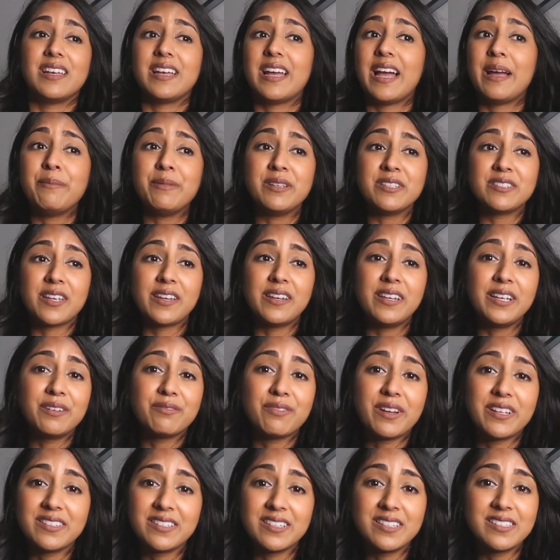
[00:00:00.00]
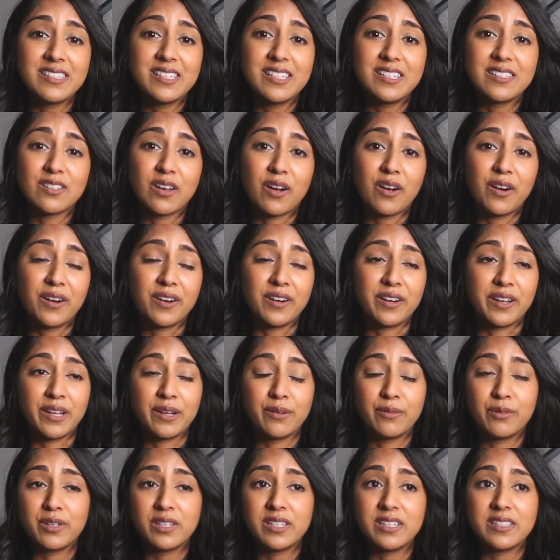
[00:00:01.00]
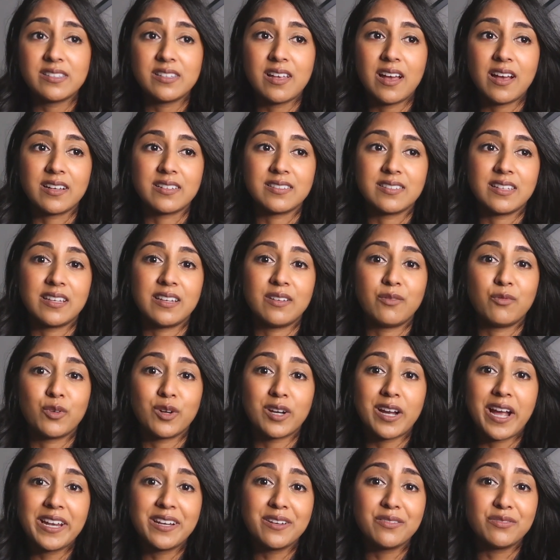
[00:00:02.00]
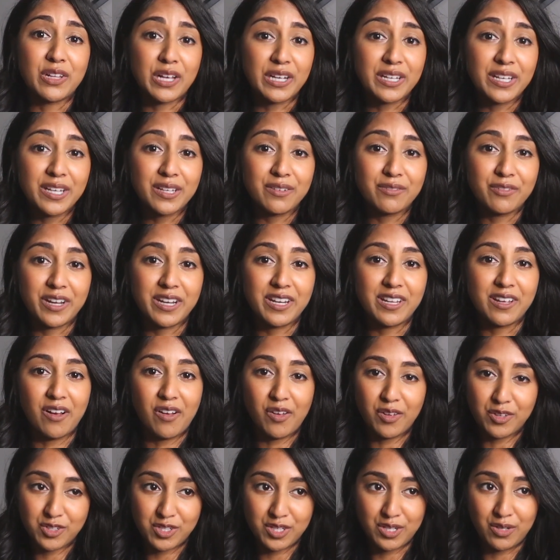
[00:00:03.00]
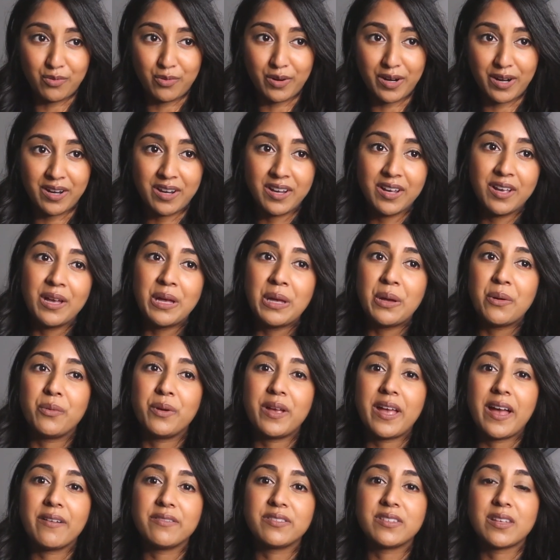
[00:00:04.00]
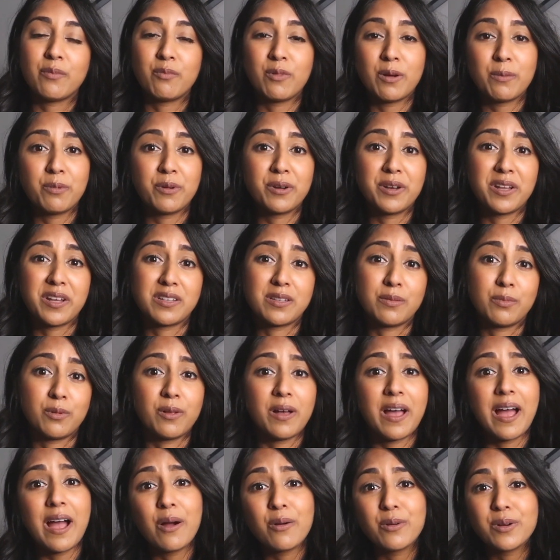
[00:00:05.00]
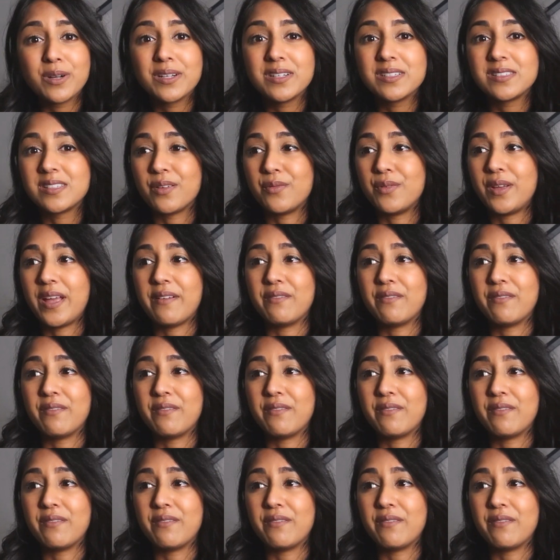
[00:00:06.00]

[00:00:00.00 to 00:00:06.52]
I mean, studying in residency is hard. It really sucks, and we're kind of lucky in radiology where we have somewhat predictable hours and we